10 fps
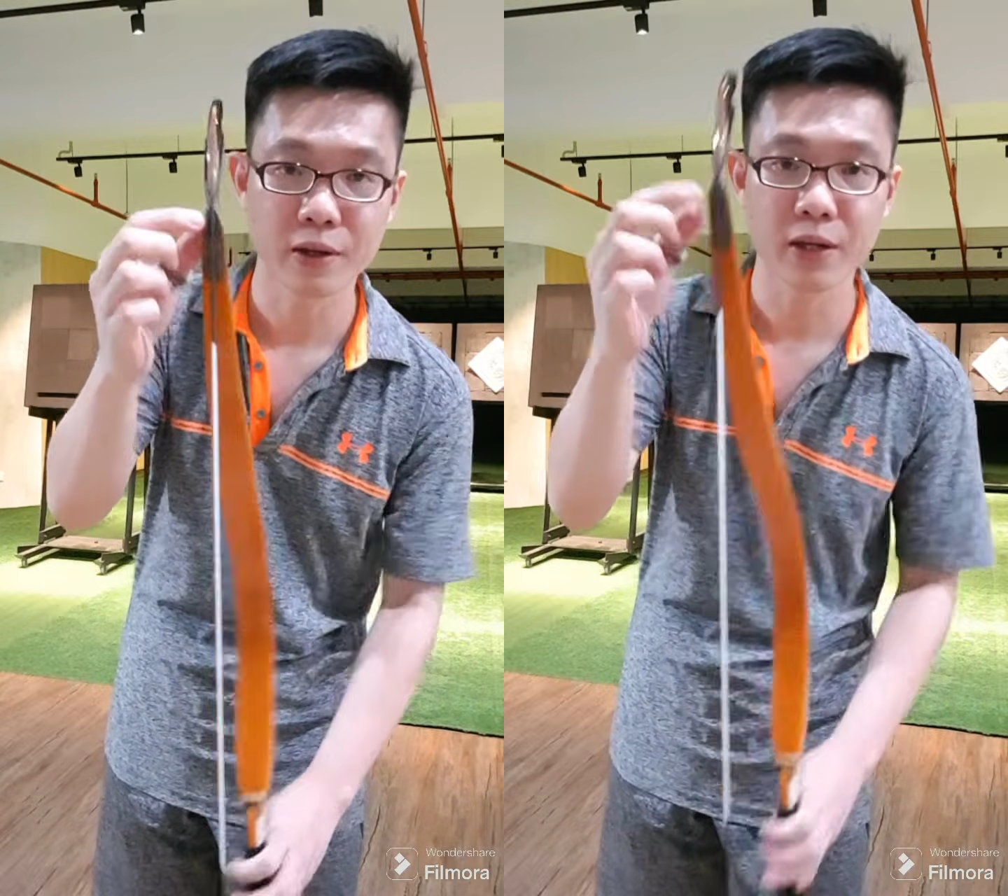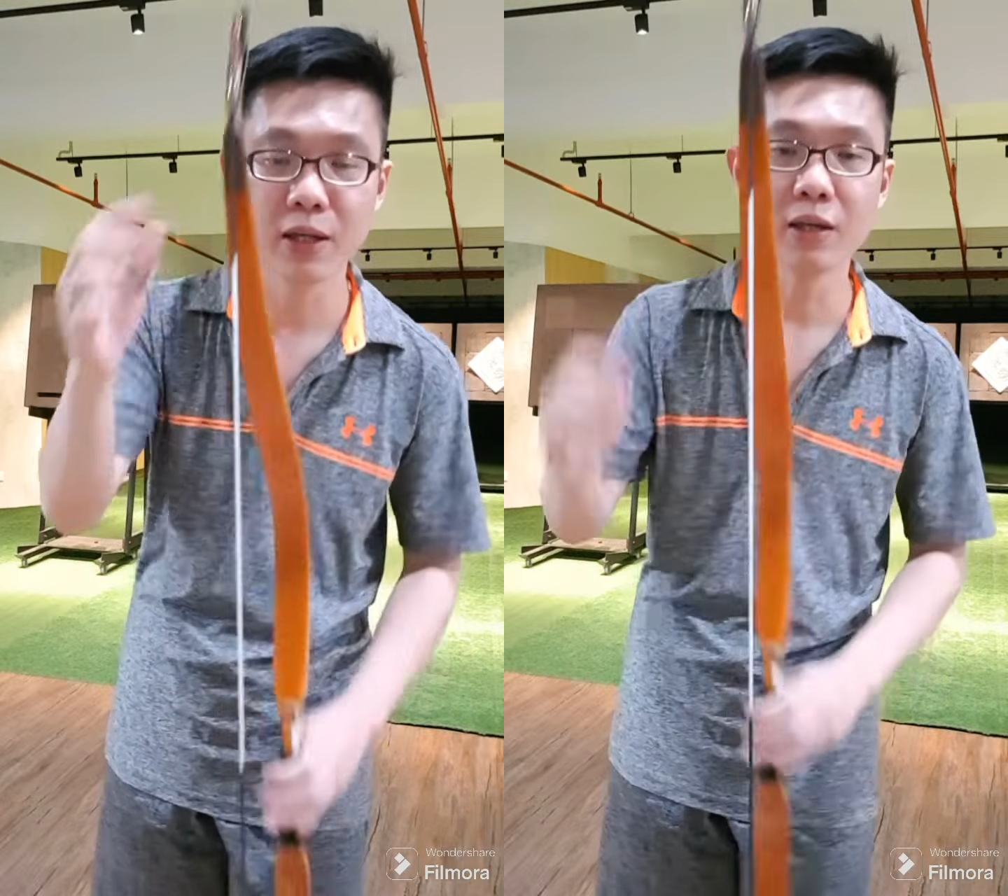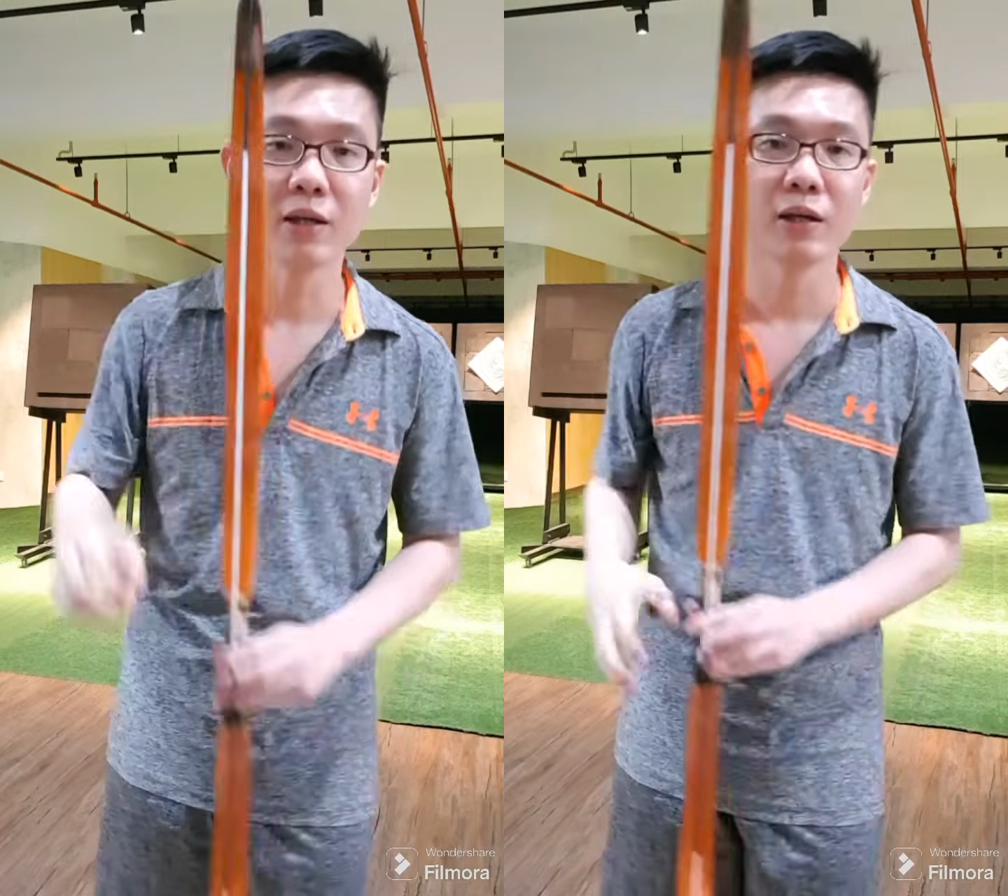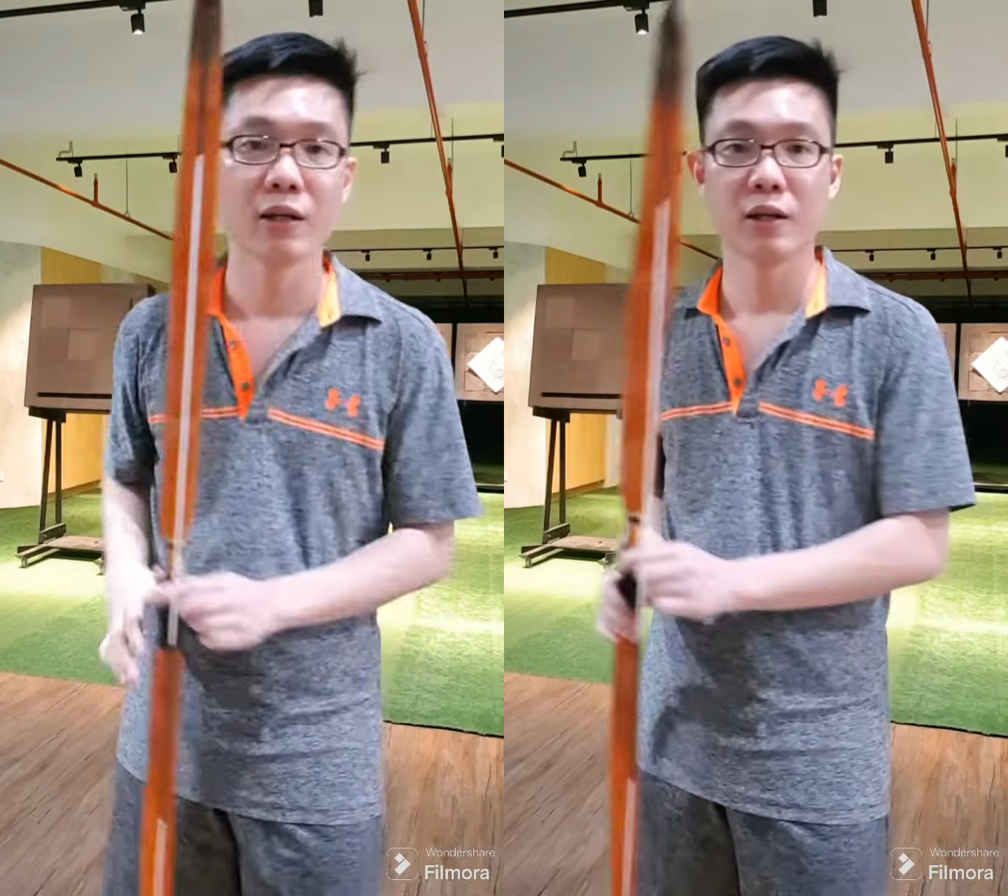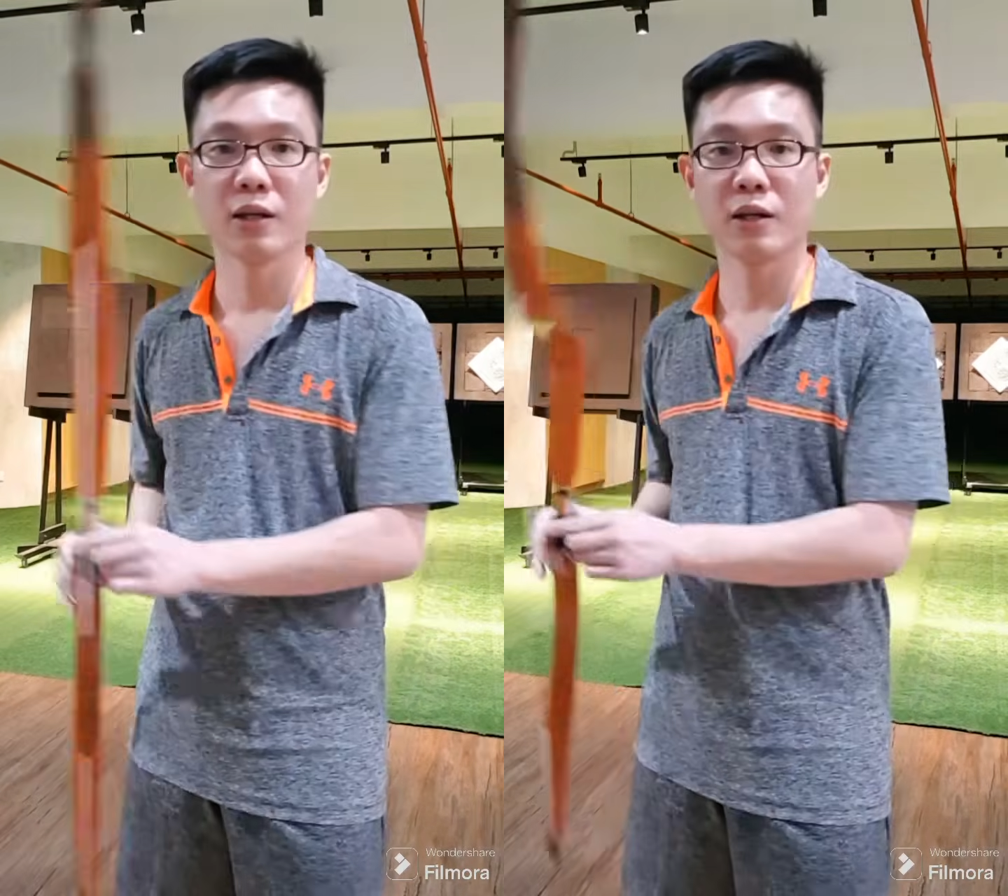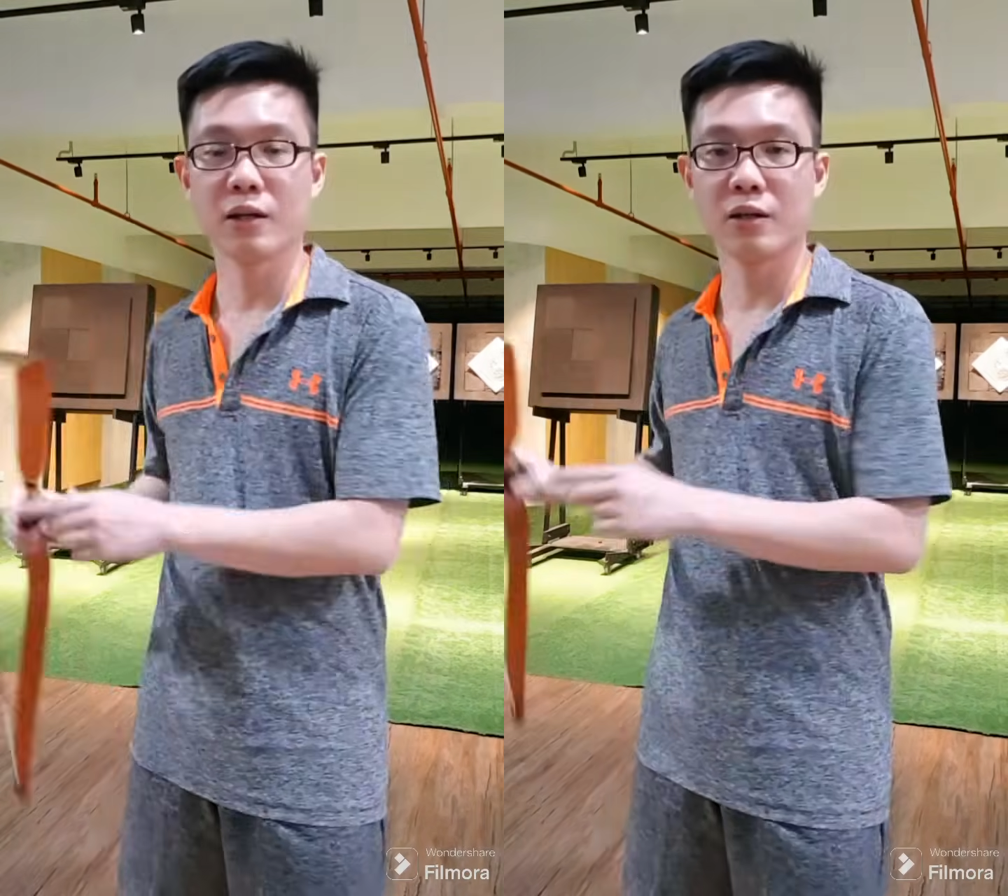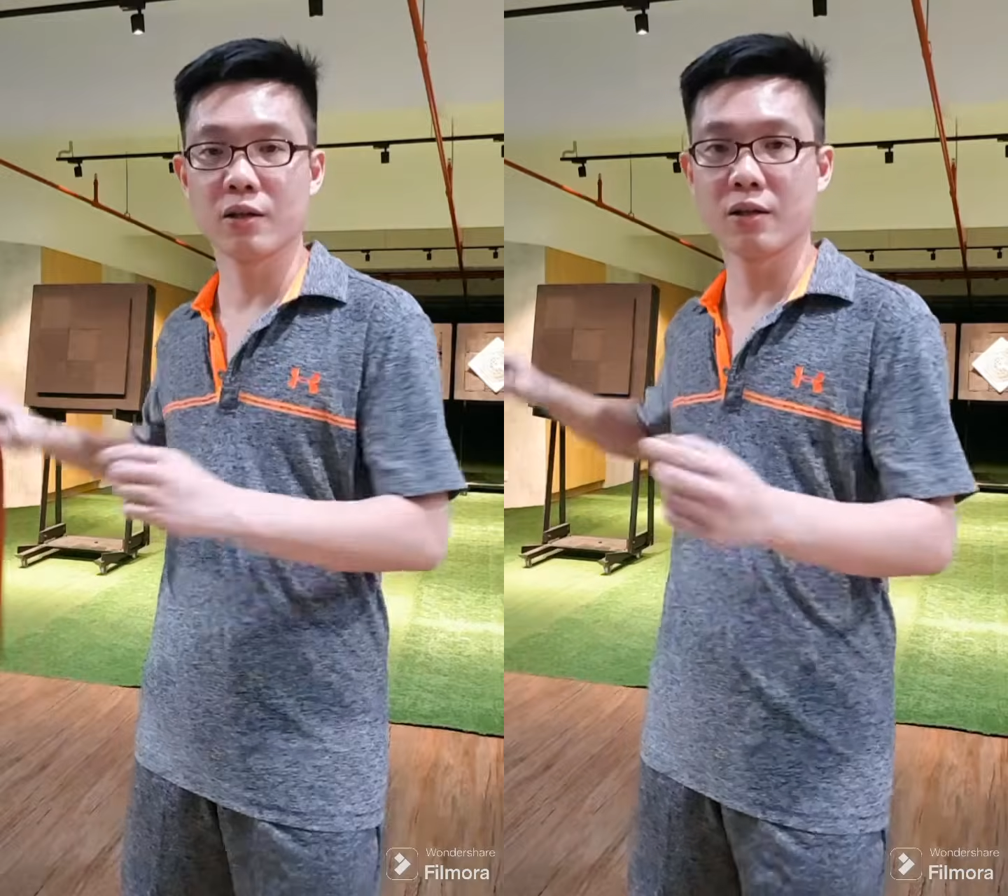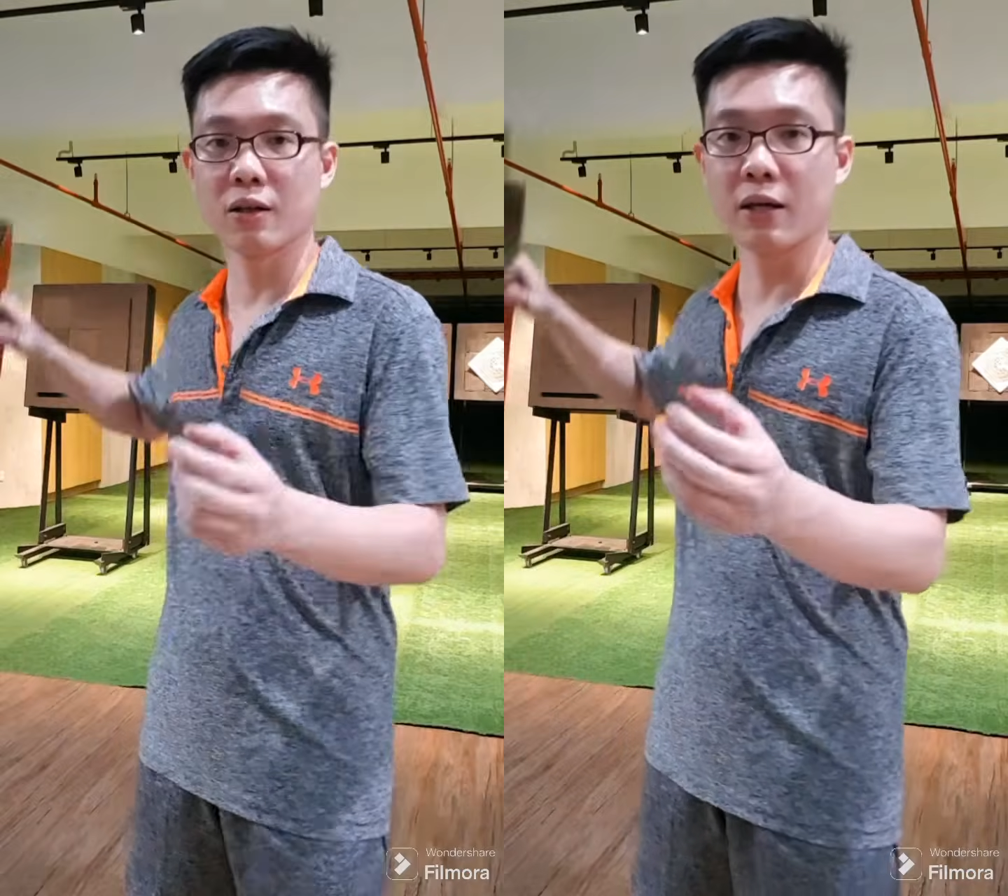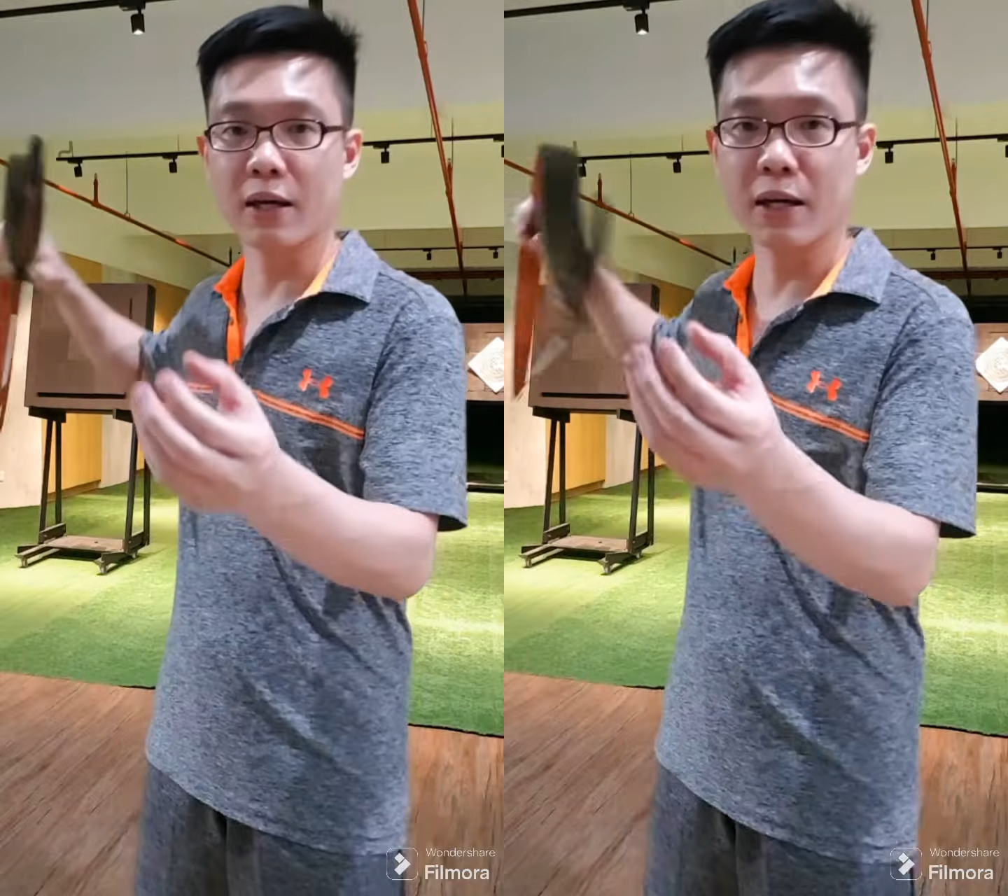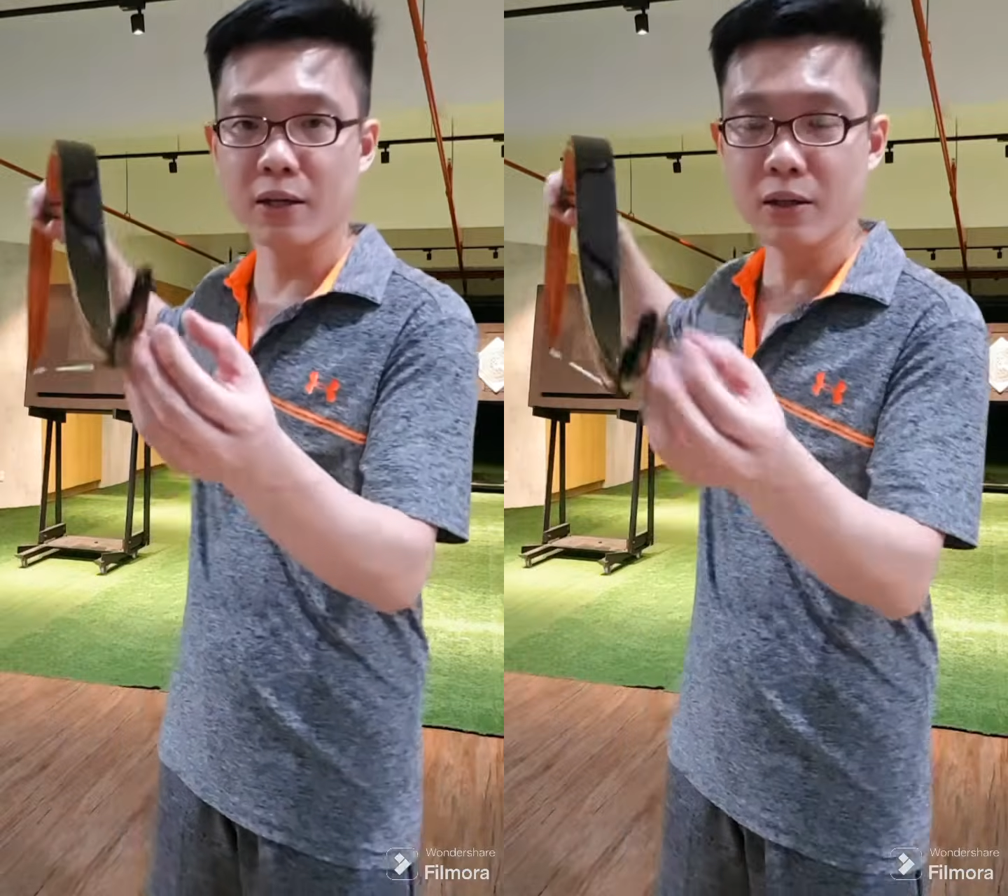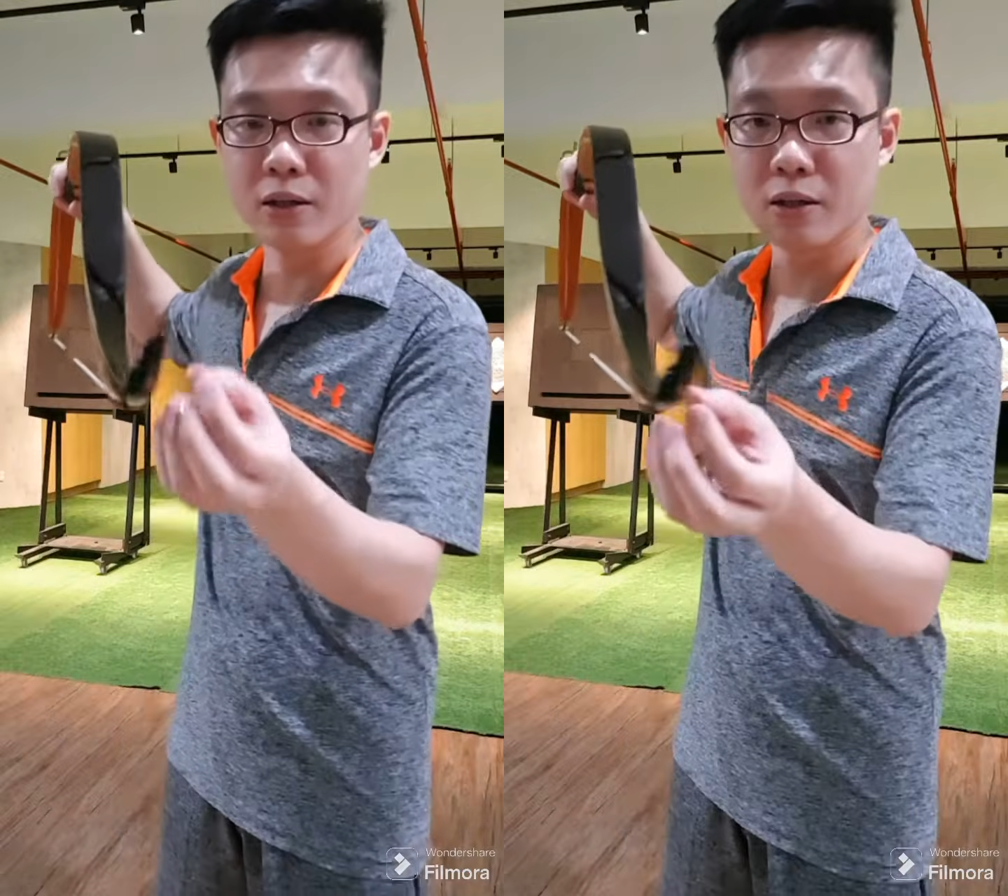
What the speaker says: Okay, and